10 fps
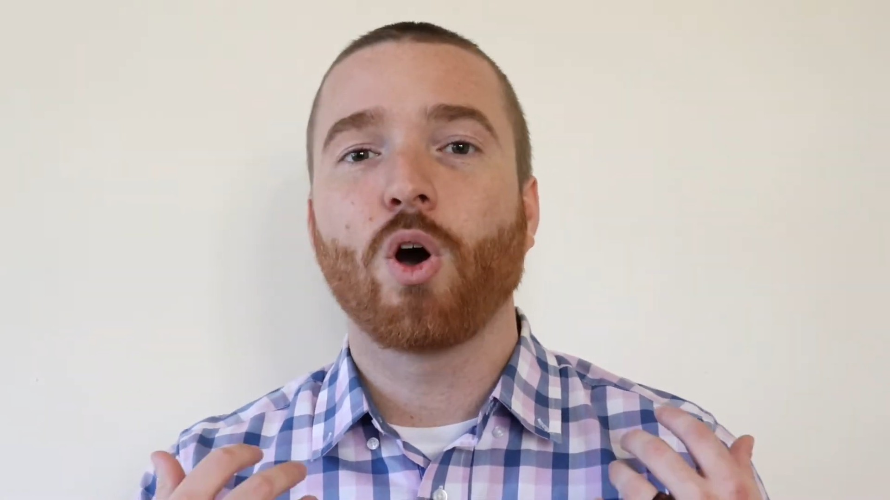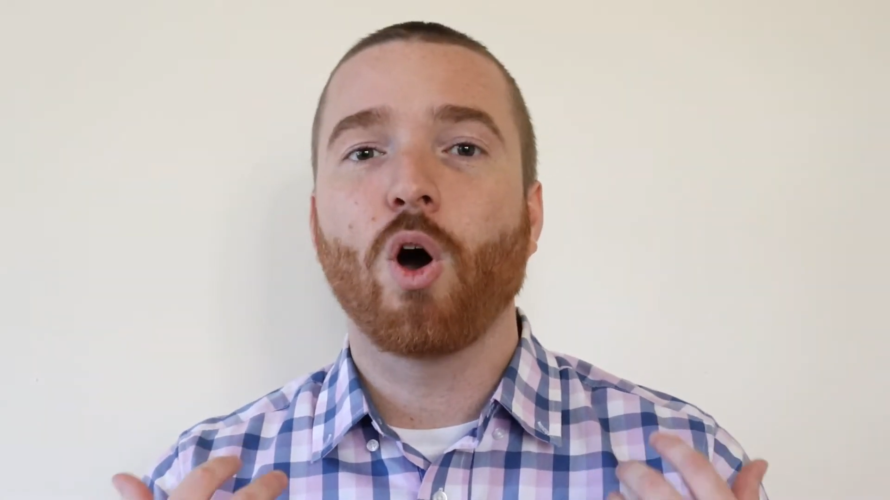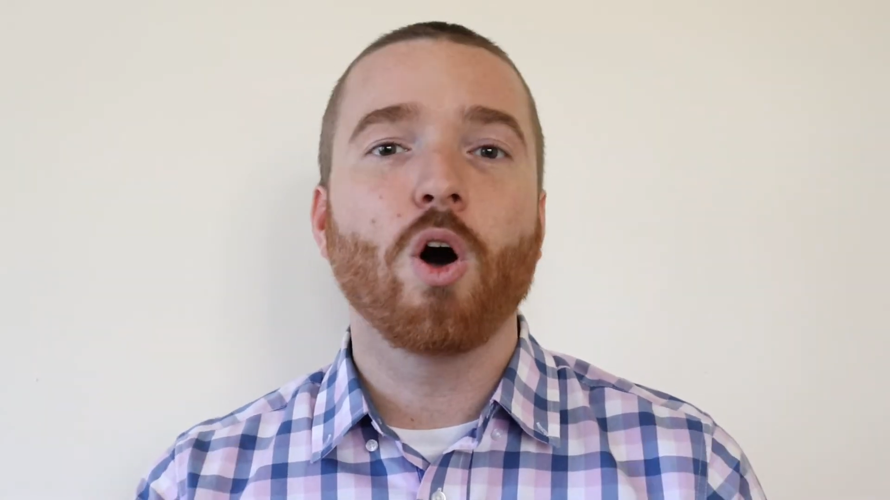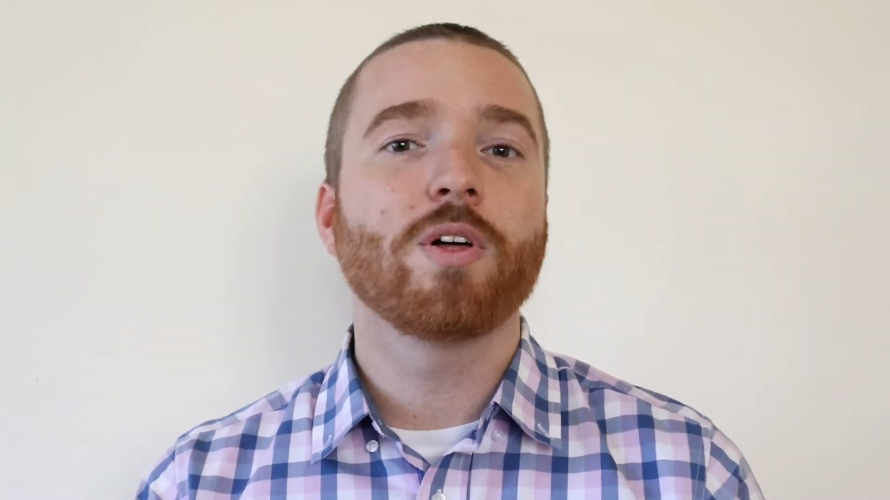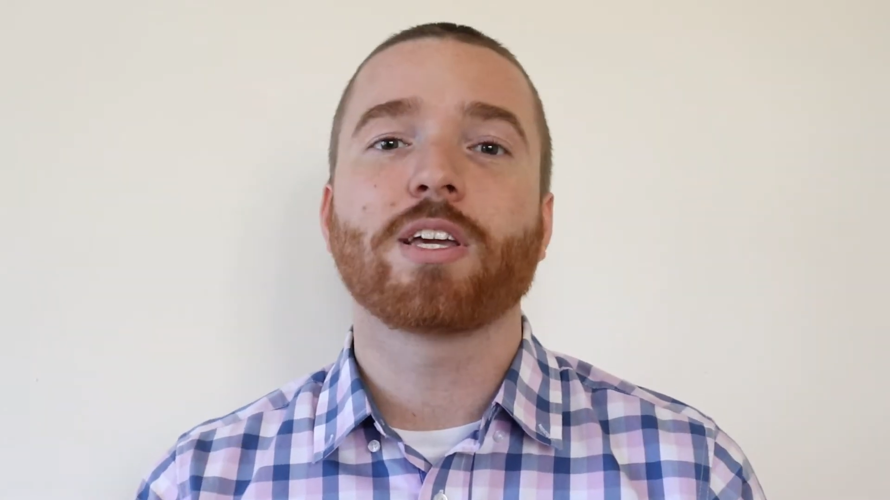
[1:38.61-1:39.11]

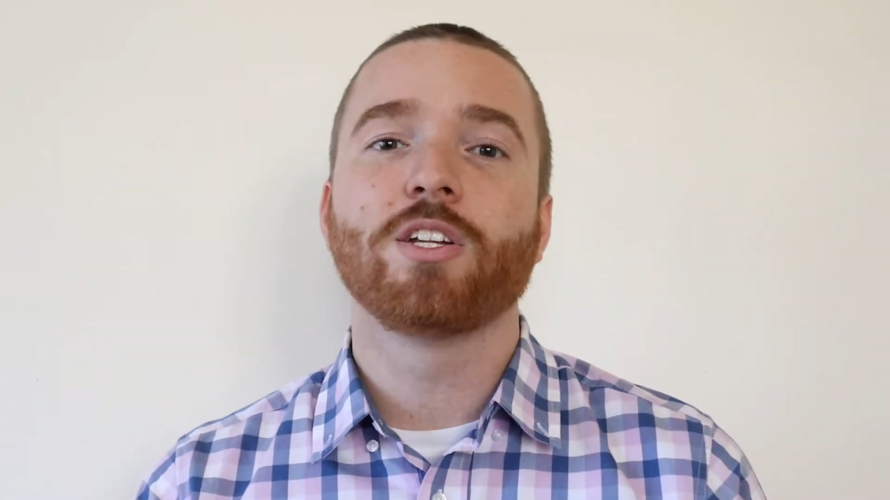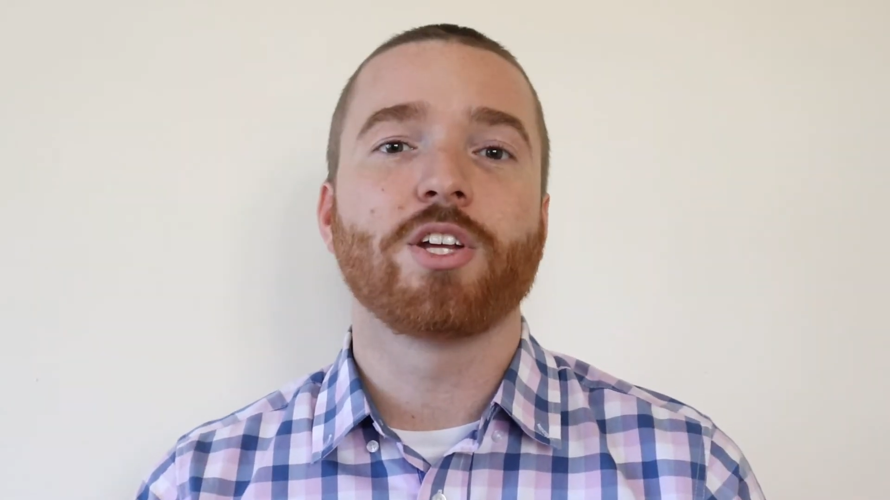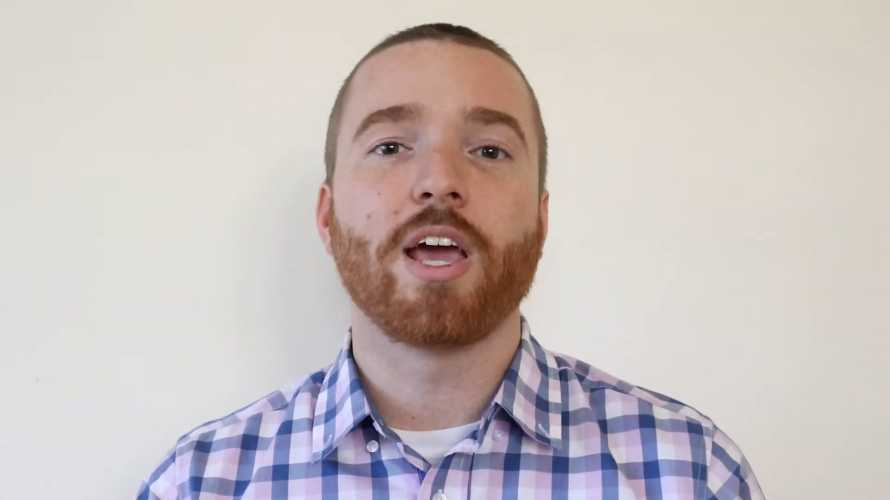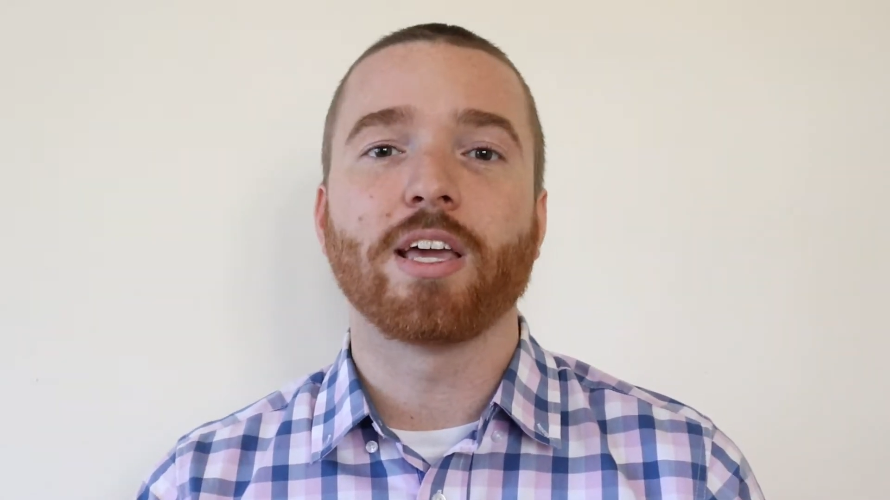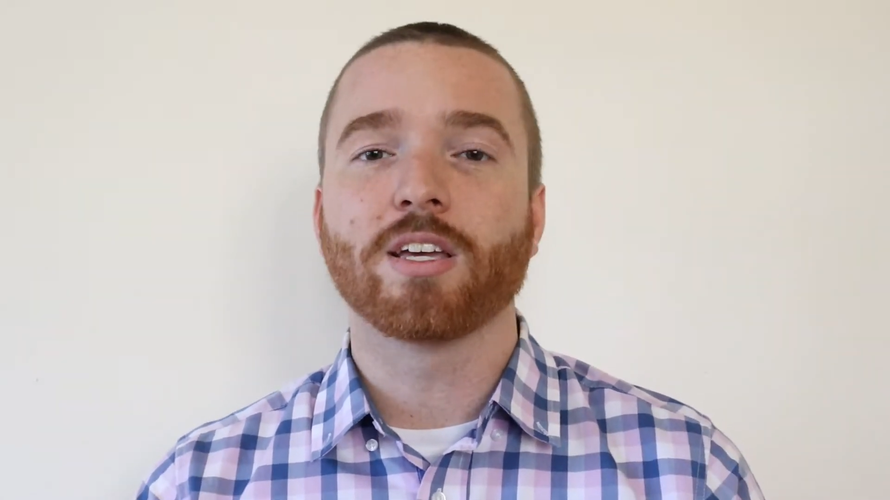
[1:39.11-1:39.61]
all it can
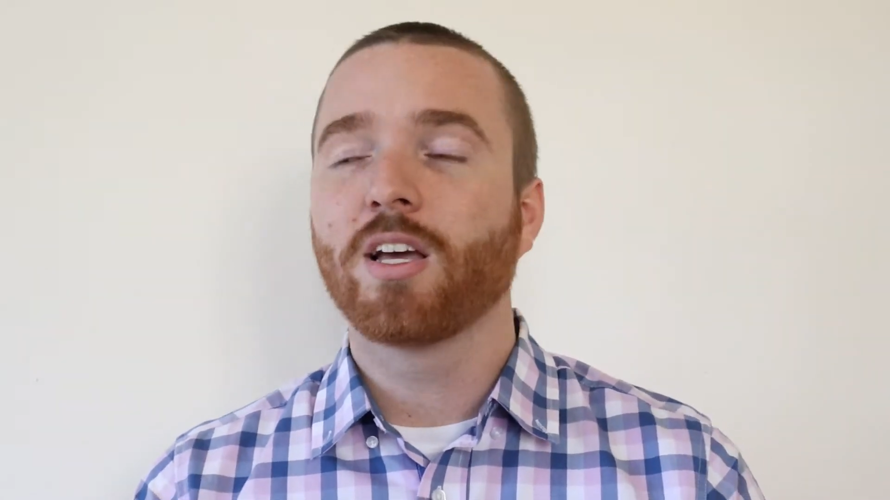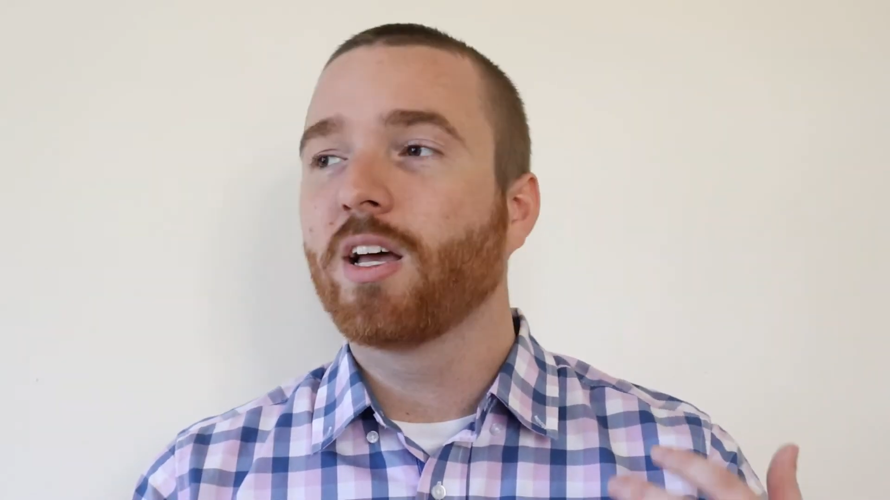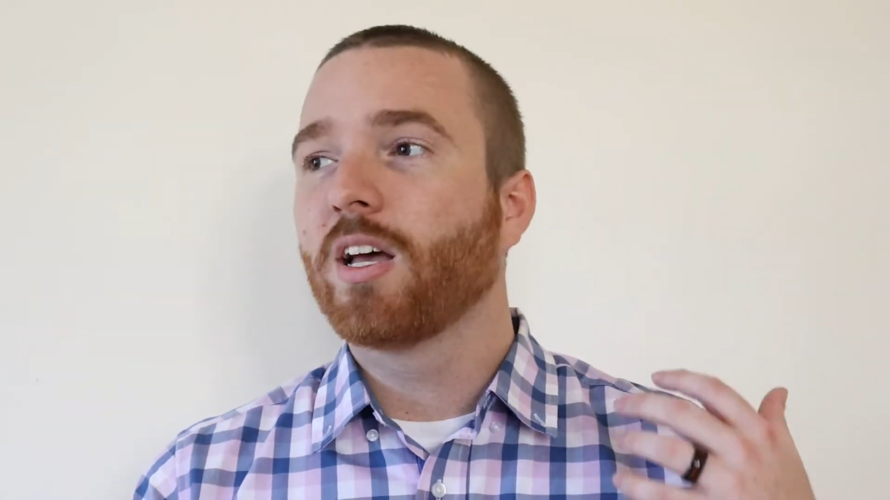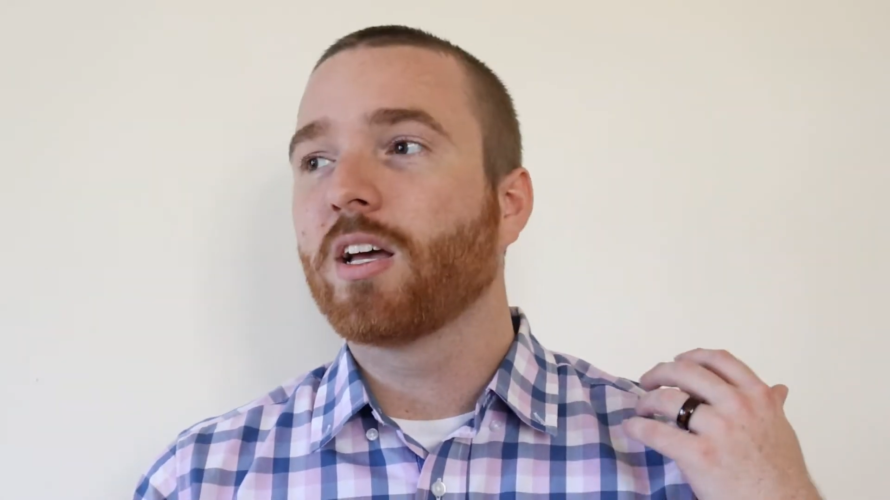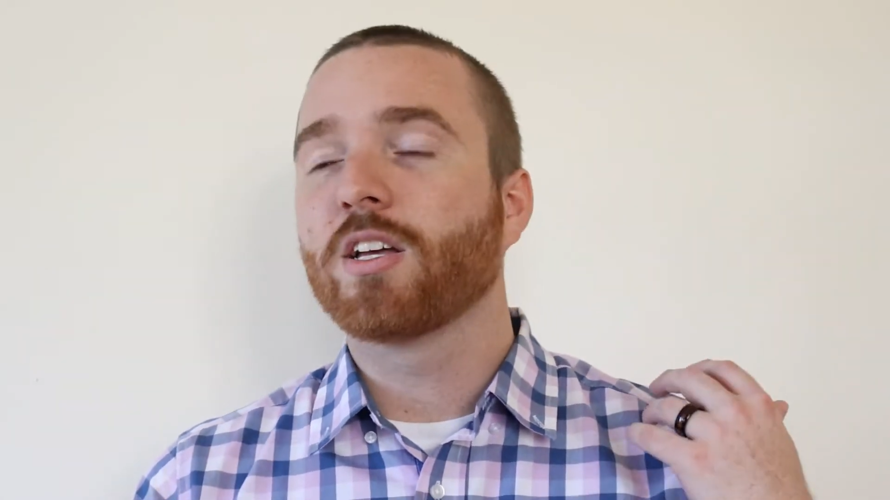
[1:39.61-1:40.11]
take
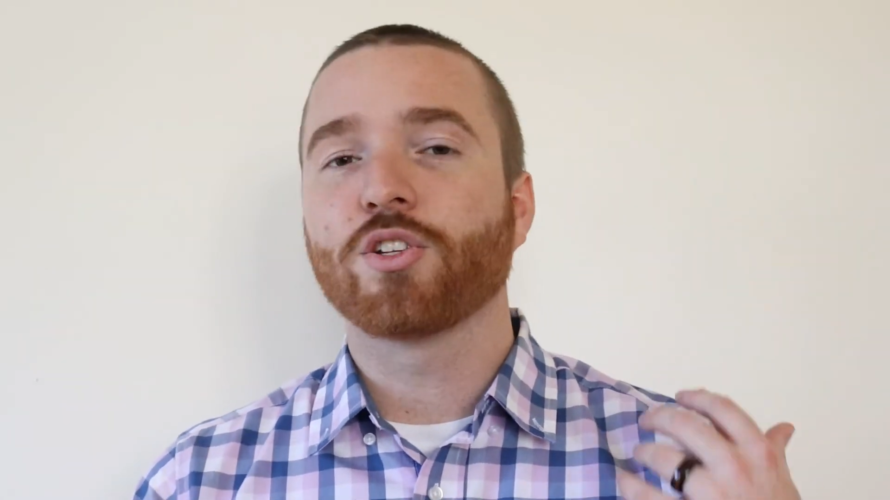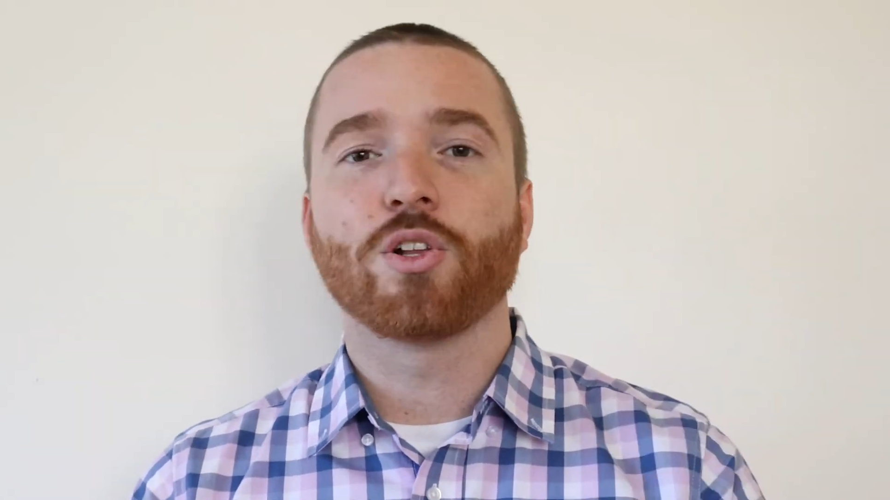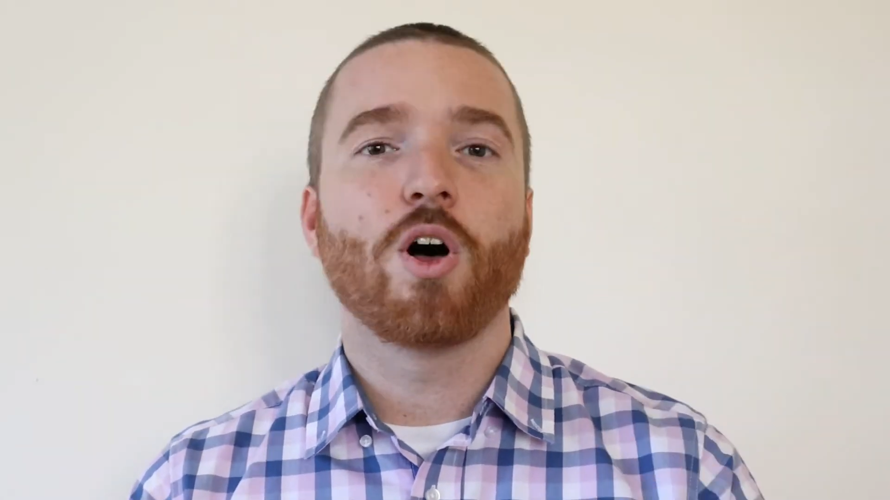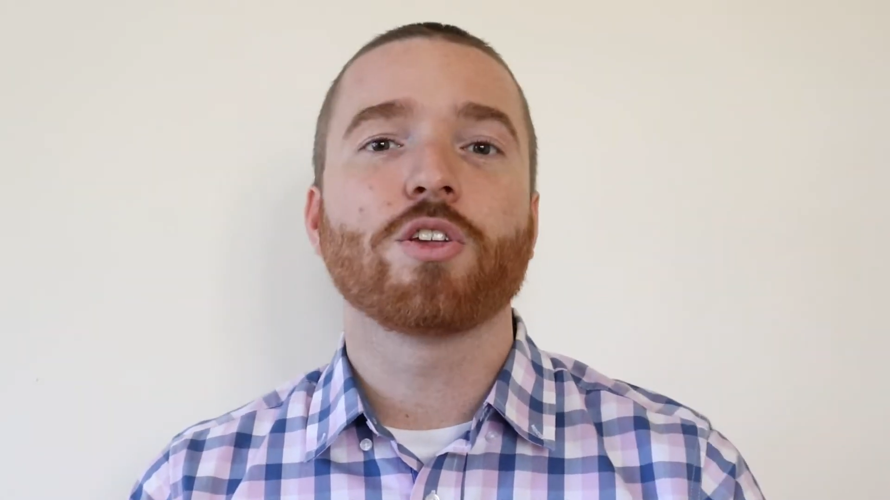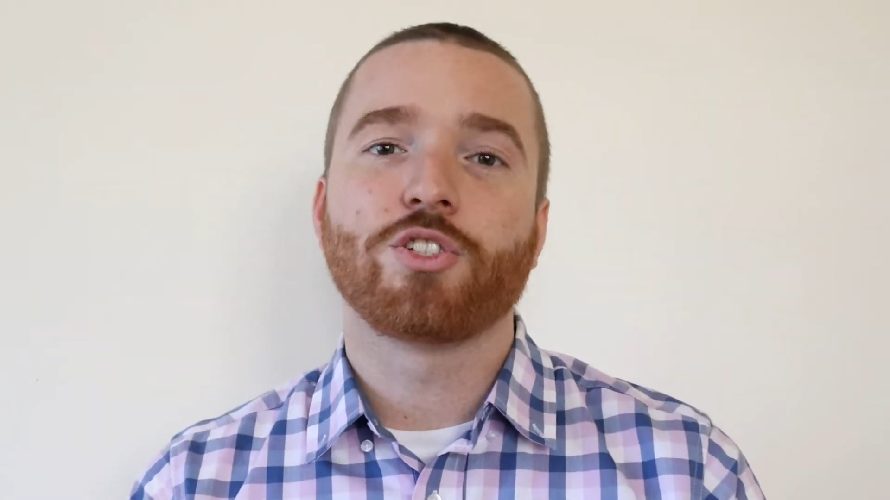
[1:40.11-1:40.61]
is a
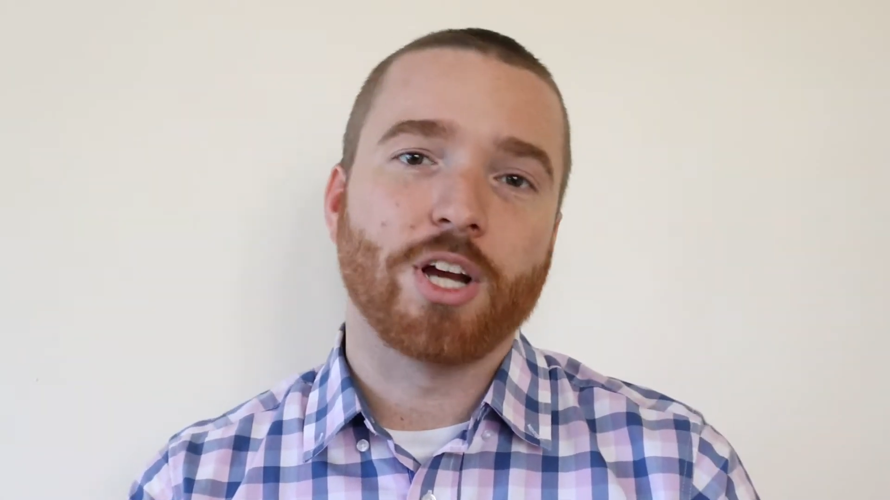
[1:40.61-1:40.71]
lost